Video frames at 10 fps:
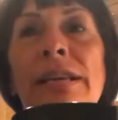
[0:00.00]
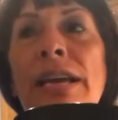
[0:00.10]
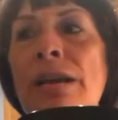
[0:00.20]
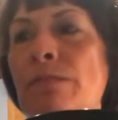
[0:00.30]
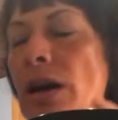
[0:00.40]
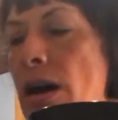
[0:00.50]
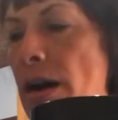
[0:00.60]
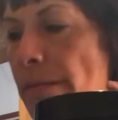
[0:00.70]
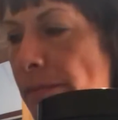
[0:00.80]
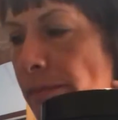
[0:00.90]
name?
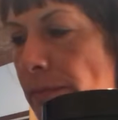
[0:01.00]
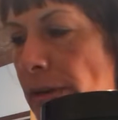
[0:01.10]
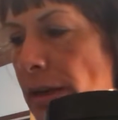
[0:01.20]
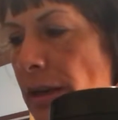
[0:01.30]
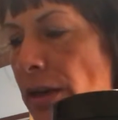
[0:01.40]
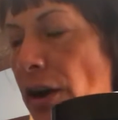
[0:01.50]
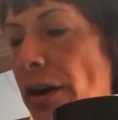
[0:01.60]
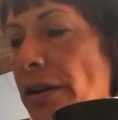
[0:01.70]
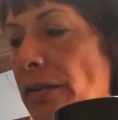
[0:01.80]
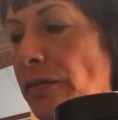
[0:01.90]

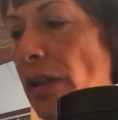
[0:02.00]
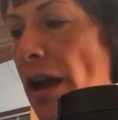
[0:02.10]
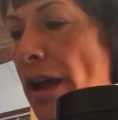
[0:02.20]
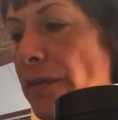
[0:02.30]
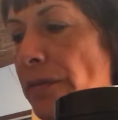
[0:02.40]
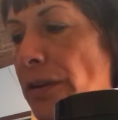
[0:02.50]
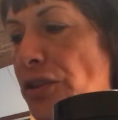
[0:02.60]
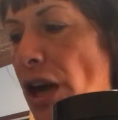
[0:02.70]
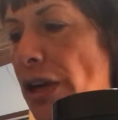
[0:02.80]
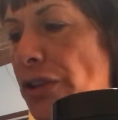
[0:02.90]
Garden of Life,
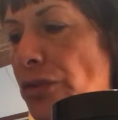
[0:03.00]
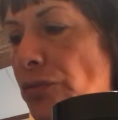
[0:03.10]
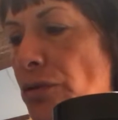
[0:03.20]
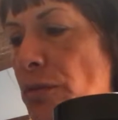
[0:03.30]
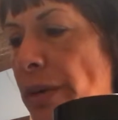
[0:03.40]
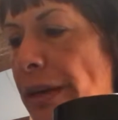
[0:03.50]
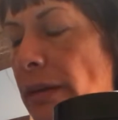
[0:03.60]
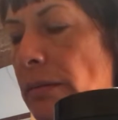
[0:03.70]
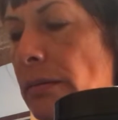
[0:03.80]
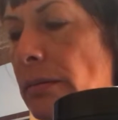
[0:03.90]
Josh
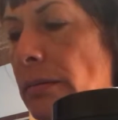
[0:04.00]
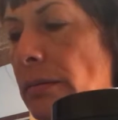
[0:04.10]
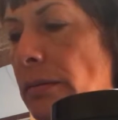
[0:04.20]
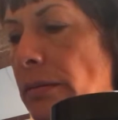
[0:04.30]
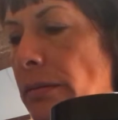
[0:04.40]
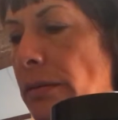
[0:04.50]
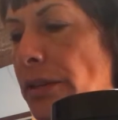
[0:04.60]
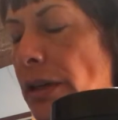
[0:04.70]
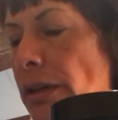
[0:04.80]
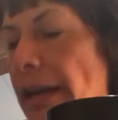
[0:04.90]
Rubin.
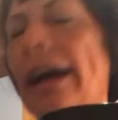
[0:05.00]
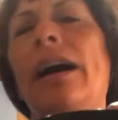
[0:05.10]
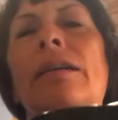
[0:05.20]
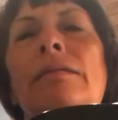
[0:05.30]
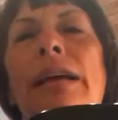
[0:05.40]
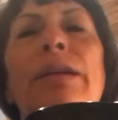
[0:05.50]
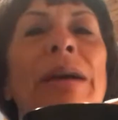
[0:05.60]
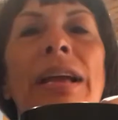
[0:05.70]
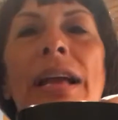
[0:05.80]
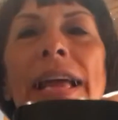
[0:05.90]
Yeah,
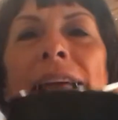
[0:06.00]
anyway,